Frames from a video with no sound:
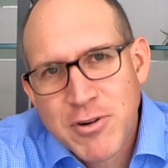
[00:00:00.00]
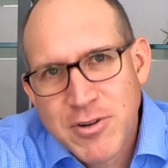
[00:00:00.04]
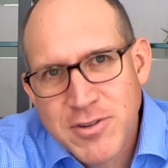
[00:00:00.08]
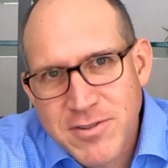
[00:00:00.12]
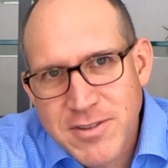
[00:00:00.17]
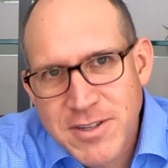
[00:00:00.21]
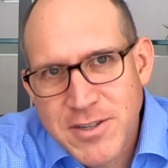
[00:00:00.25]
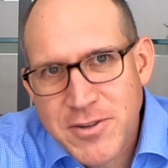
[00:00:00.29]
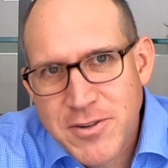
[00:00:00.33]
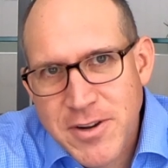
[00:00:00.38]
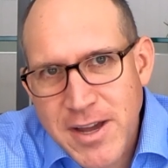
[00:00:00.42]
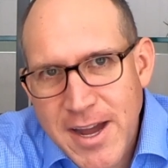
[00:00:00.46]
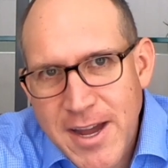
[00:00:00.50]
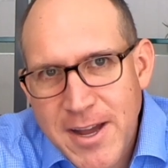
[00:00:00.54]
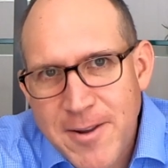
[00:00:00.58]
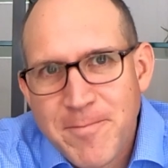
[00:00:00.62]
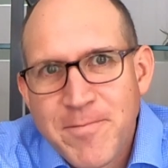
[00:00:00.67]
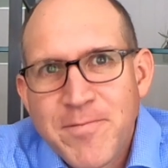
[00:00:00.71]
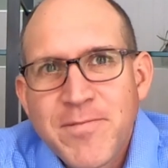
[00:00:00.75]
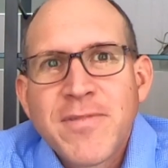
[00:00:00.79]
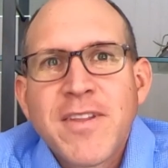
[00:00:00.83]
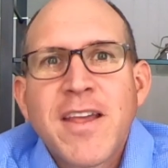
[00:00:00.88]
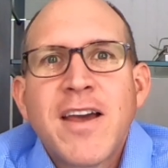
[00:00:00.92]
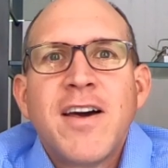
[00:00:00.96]
personally do
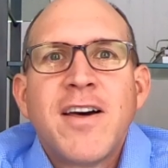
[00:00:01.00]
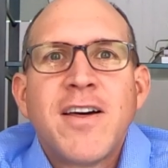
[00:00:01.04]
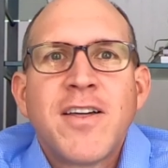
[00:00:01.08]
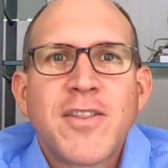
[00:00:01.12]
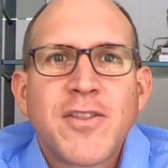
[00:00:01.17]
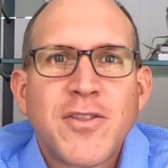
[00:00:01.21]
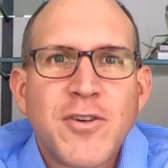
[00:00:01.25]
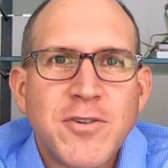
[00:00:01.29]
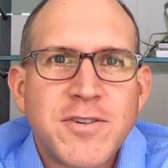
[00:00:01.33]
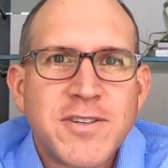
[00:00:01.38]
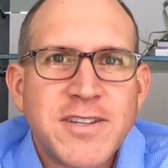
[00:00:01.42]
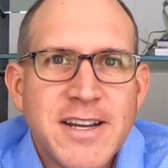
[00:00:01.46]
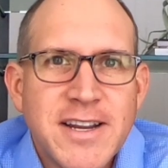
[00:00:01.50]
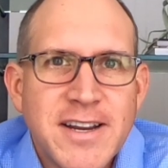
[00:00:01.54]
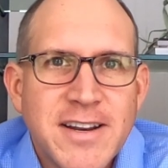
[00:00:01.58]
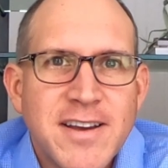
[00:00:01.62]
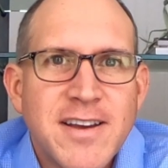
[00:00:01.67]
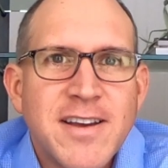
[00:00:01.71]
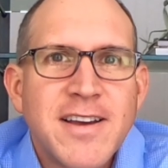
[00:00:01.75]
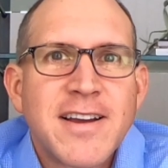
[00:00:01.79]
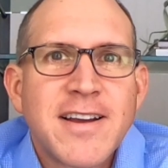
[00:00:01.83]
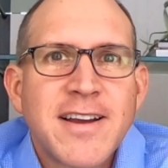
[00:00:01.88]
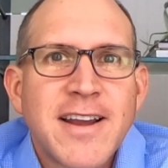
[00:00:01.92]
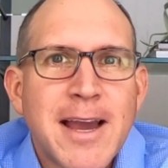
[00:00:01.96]
not. 13.
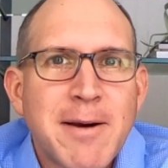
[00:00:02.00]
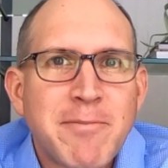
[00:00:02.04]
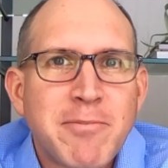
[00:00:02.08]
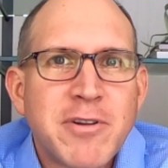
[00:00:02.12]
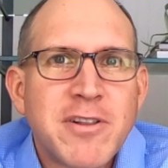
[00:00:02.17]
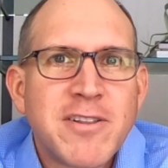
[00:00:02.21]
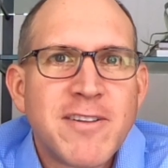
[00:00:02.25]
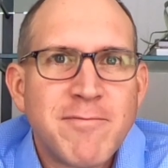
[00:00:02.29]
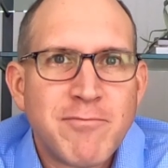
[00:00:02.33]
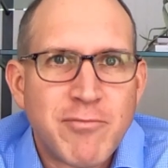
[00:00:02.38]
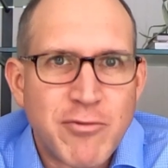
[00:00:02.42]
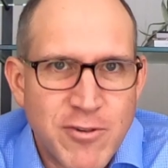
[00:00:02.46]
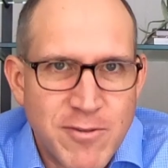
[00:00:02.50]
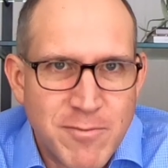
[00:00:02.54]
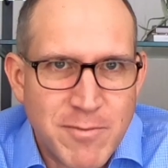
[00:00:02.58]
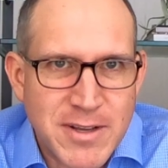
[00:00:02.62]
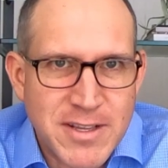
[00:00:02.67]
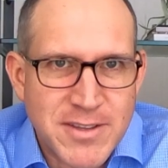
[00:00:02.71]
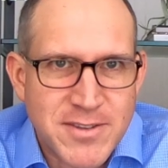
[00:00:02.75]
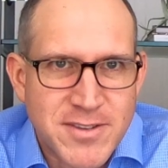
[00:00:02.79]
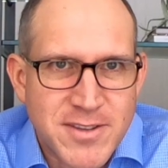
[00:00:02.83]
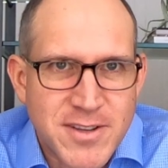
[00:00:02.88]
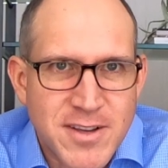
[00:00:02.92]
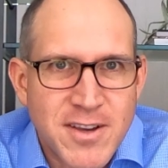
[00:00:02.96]
Capital
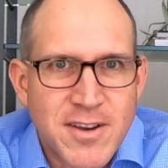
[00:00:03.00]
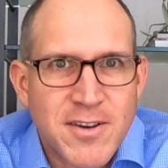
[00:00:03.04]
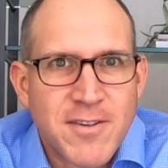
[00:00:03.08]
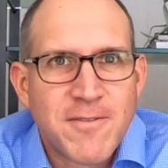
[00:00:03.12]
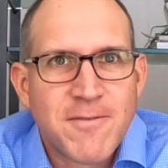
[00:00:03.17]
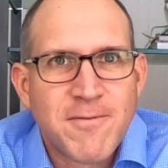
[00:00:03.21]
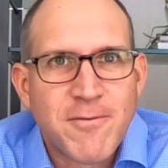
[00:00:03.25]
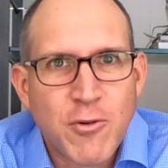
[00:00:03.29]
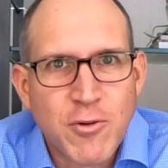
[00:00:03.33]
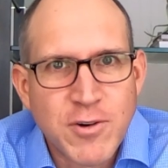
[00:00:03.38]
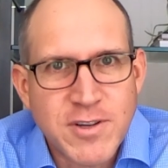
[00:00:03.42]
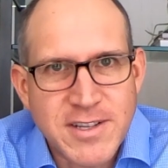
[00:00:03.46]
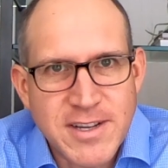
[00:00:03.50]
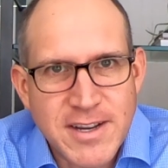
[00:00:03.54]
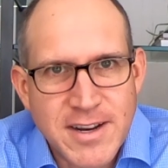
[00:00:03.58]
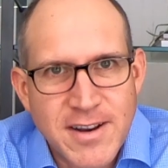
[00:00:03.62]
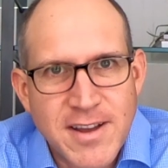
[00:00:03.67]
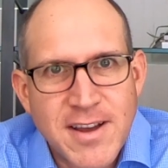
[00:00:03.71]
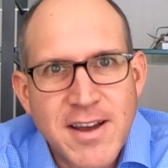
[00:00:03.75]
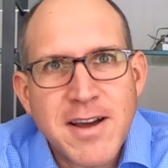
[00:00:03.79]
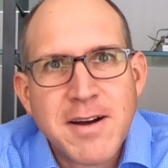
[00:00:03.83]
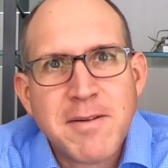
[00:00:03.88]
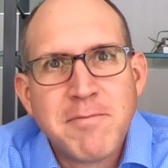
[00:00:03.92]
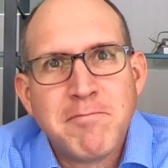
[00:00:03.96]
improvements.
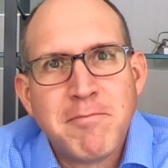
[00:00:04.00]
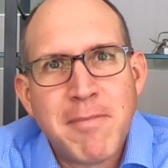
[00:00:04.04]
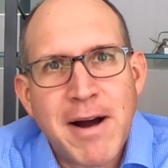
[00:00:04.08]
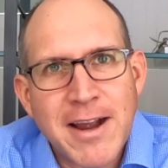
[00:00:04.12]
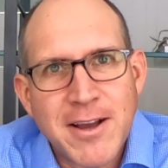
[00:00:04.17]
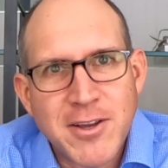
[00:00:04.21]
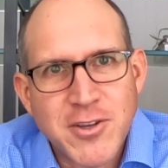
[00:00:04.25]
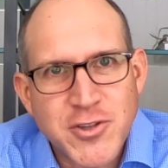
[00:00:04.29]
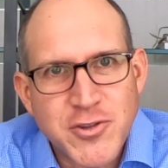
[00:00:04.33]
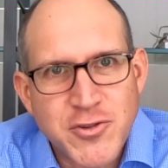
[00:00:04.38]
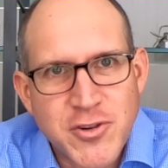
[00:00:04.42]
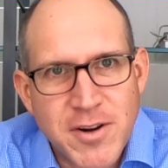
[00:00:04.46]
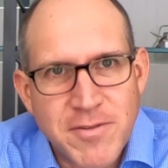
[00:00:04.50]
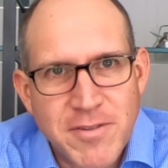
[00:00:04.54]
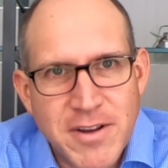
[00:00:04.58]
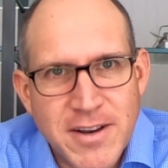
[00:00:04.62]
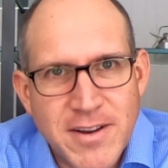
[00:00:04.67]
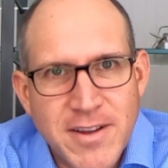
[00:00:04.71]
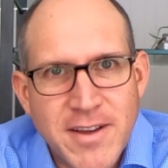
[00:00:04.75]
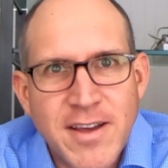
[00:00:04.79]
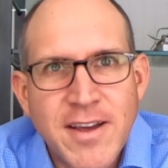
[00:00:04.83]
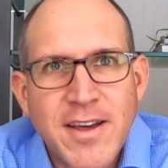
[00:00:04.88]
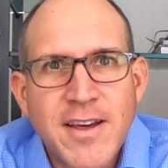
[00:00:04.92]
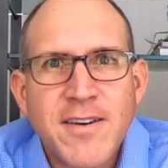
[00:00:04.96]
14. Miles
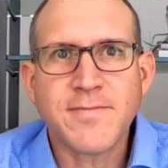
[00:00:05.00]
driven.